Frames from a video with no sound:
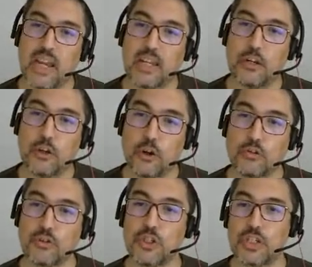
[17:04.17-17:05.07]

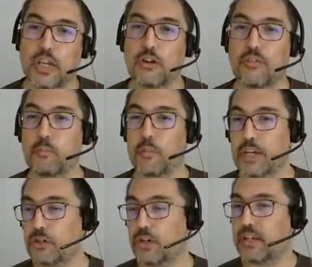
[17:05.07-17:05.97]
long chain of
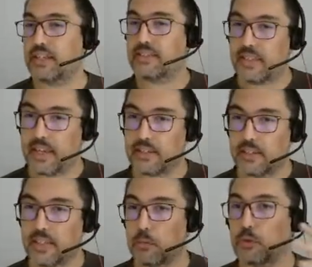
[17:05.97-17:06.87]
mature stage in the
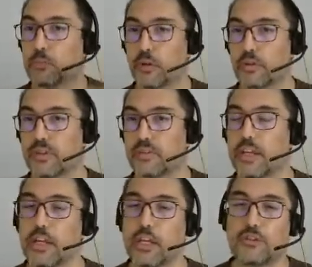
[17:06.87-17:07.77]
boot process.
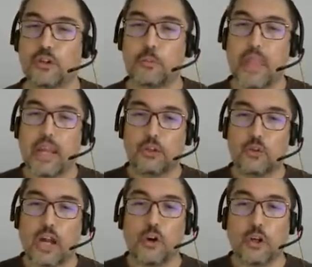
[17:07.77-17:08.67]
So you are
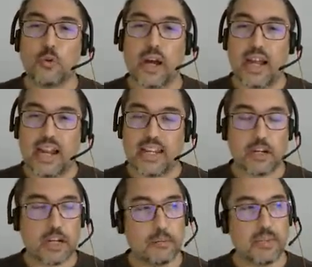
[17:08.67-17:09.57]
going to
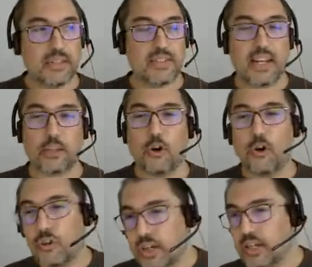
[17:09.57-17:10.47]
unencrypt the secret
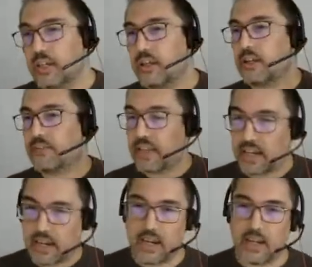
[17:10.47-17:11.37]
only if the
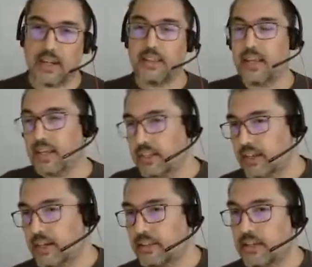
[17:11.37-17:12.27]
kernel, the
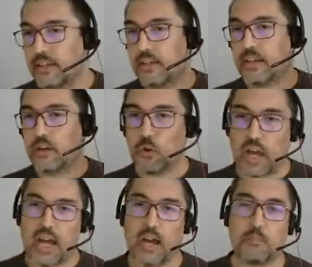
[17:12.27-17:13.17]
initrd,
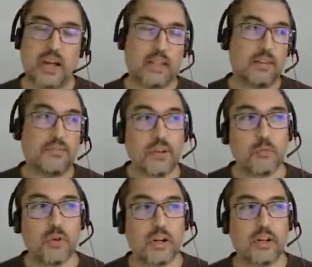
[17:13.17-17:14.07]
GRUB, and the
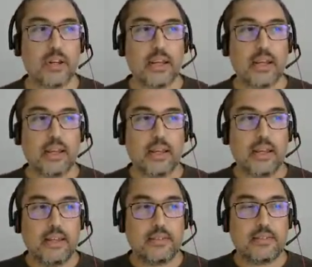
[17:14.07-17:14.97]
firmware
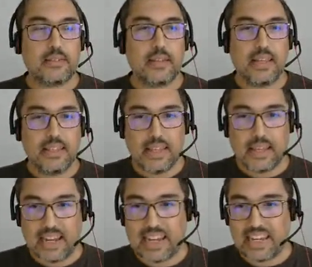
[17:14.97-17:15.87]
is in the
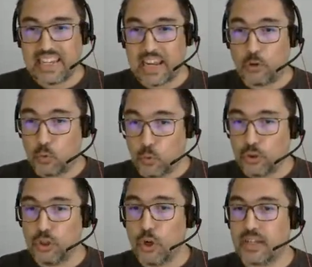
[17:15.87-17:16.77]
in a good
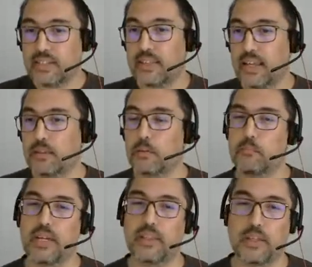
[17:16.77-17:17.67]
known state by
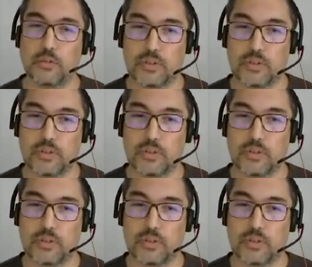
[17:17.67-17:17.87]
the user.